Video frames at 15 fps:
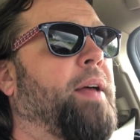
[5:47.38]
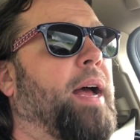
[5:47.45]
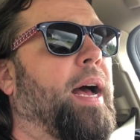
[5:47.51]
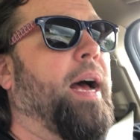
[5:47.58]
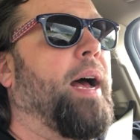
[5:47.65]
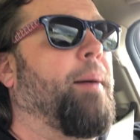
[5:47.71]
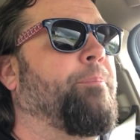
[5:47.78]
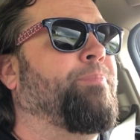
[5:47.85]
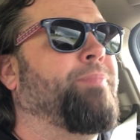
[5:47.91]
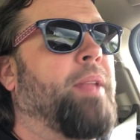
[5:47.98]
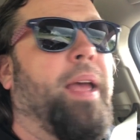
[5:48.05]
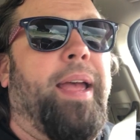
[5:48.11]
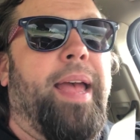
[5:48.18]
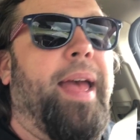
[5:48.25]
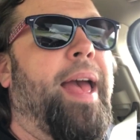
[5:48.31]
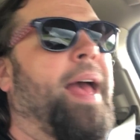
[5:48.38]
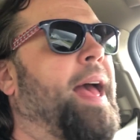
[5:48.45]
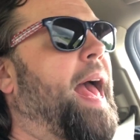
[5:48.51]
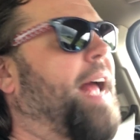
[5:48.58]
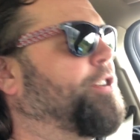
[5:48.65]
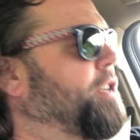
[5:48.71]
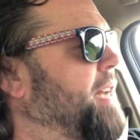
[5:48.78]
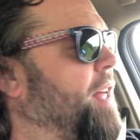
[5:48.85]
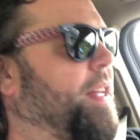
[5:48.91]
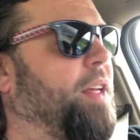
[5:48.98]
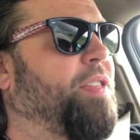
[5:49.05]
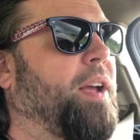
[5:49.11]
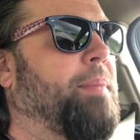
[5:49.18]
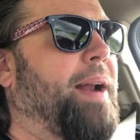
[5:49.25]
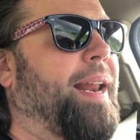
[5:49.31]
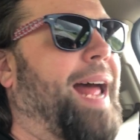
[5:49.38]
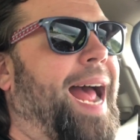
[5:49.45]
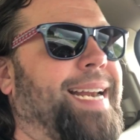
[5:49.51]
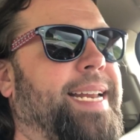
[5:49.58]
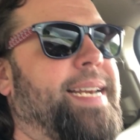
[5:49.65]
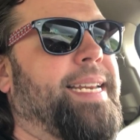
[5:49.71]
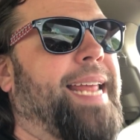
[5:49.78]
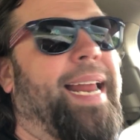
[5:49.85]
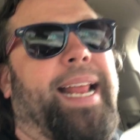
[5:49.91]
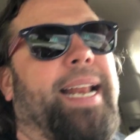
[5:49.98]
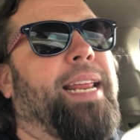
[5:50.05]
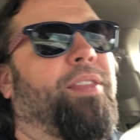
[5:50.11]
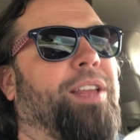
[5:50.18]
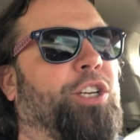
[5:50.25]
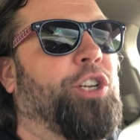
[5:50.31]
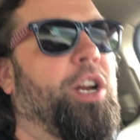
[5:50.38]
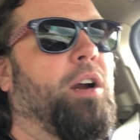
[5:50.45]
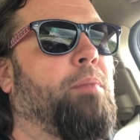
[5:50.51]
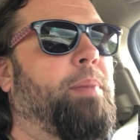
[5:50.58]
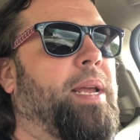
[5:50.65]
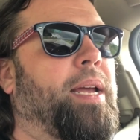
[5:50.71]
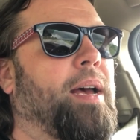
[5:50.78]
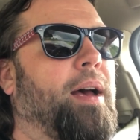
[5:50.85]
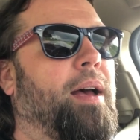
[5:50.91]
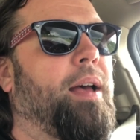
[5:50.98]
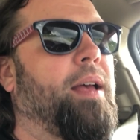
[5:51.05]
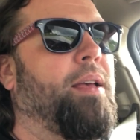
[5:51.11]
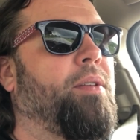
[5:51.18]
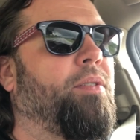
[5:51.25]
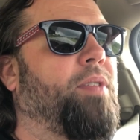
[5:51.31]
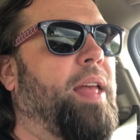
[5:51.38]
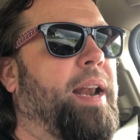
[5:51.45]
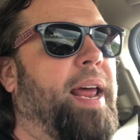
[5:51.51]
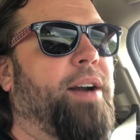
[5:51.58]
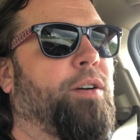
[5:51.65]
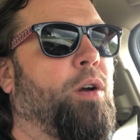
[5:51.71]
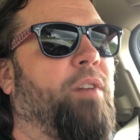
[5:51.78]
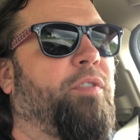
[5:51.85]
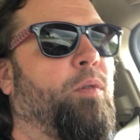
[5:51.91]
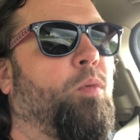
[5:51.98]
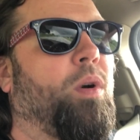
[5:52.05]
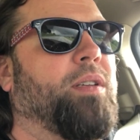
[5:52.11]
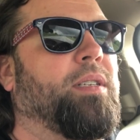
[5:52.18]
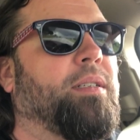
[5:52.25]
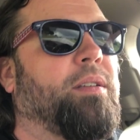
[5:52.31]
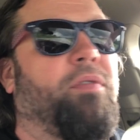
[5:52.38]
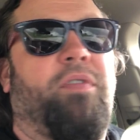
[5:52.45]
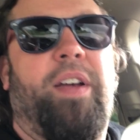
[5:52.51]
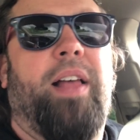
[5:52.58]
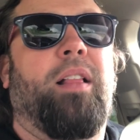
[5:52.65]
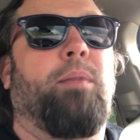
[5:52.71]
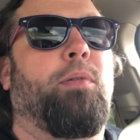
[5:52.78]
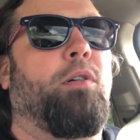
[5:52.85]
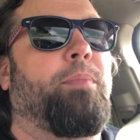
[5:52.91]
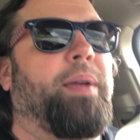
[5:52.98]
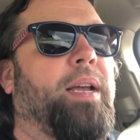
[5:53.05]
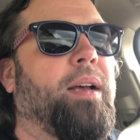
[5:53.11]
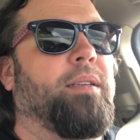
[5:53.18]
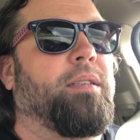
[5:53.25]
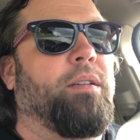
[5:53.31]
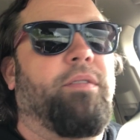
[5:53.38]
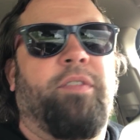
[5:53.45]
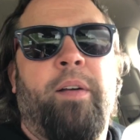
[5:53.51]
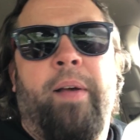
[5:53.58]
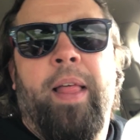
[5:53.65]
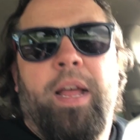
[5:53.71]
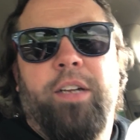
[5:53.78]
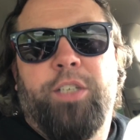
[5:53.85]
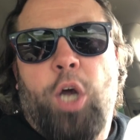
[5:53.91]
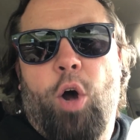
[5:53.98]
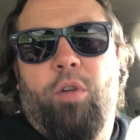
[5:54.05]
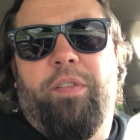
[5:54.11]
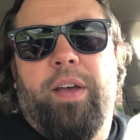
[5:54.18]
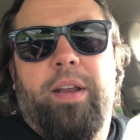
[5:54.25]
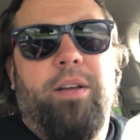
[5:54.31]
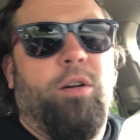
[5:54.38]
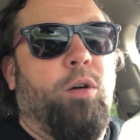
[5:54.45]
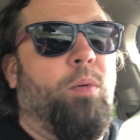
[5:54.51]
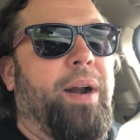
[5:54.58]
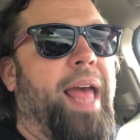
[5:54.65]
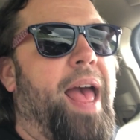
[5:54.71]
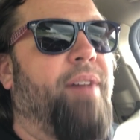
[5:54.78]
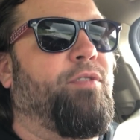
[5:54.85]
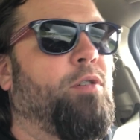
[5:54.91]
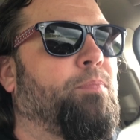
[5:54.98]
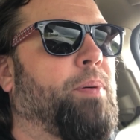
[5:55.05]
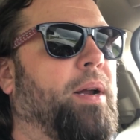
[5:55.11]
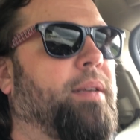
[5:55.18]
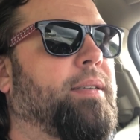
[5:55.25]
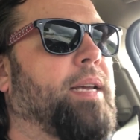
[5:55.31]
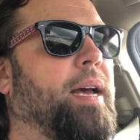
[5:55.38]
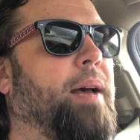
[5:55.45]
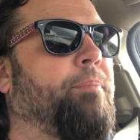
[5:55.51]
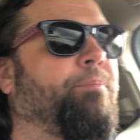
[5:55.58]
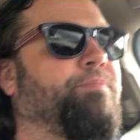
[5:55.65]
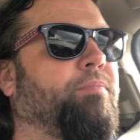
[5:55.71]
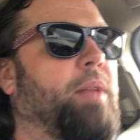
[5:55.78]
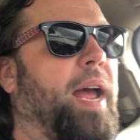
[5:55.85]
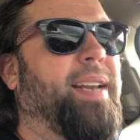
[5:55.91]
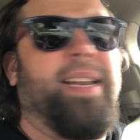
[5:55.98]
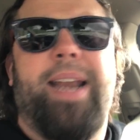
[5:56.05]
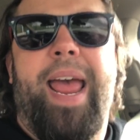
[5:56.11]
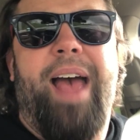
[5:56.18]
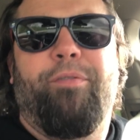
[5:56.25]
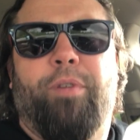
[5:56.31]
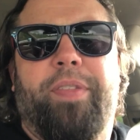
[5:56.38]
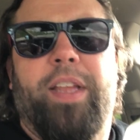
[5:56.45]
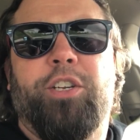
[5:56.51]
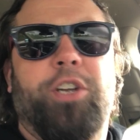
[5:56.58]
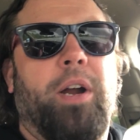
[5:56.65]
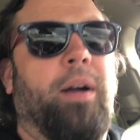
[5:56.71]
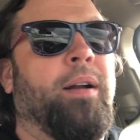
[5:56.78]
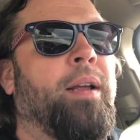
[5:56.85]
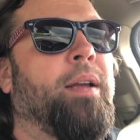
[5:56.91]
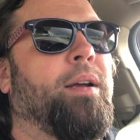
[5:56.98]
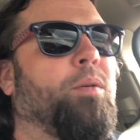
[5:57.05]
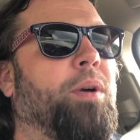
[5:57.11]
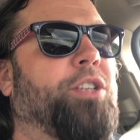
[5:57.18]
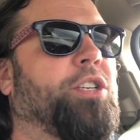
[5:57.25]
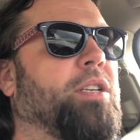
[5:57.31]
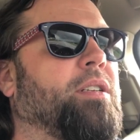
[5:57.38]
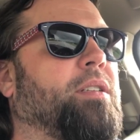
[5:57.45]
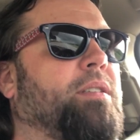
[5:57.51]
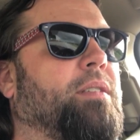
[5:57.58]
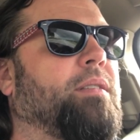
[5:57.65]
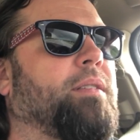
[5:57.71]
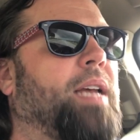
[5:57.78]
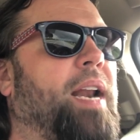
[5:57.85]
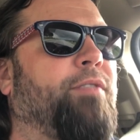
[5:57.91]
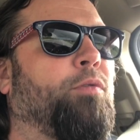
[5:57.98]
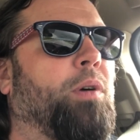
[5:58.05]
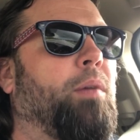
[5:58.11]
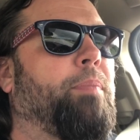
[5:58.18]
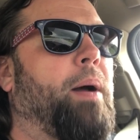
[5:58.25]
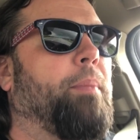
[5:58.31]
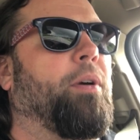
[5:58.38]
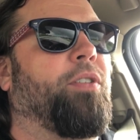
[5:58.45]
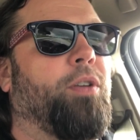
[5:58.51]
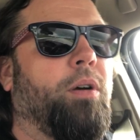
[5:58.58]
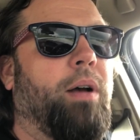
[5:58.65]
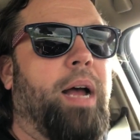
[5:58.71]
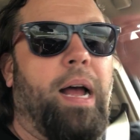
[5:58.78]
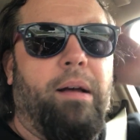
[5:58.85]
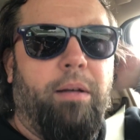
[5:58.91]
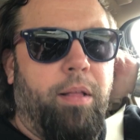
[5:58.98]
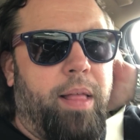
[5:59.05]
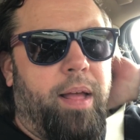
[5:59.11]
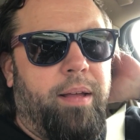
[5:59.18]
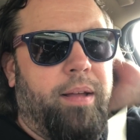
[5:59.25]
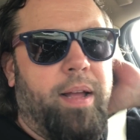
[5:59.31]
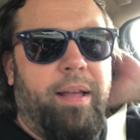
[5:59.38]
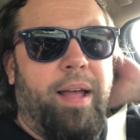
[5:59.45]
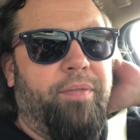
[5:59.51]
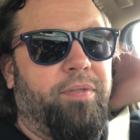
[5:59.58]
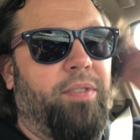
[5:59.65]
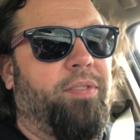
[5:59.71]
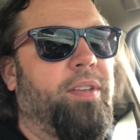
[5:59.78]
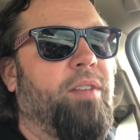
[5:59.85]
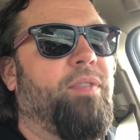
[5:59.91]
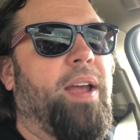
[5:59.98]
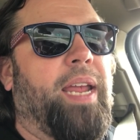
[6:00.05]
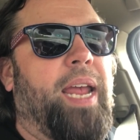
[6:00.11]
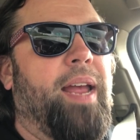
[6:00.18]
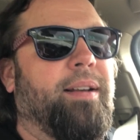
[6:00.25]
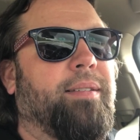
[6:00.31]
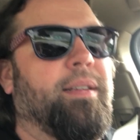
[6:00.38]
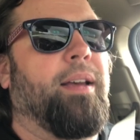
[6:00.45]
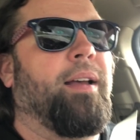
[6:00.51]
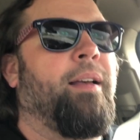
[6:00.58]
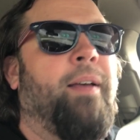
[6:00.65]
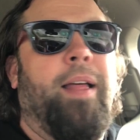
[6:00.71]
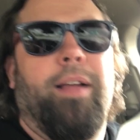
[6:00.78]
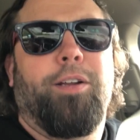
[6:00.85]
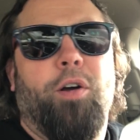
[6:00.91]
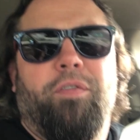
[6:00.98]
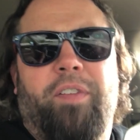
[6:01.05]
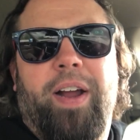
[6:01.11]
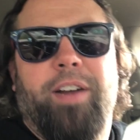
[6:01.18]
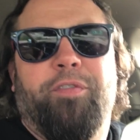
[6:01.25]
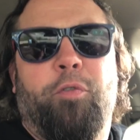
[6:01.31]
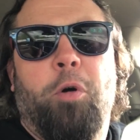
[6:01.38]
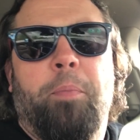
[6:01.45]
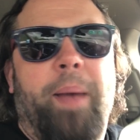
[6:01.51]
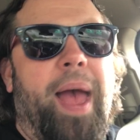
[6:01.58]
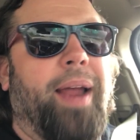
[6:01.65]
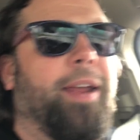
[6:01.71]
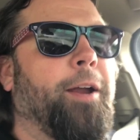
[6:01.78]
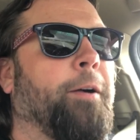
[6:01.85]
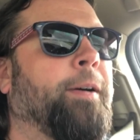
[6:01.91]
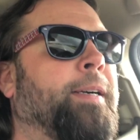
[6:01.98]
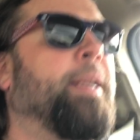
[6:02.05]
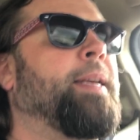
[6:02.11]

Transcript: Actually, now that I think about it, I didn't get any this year because, and I don't know if it wasn't available because of COVID or what have you, but I didn't have one this year, which is kind of a real bummer. So I'll have to see if I can't go find a 4-pack here.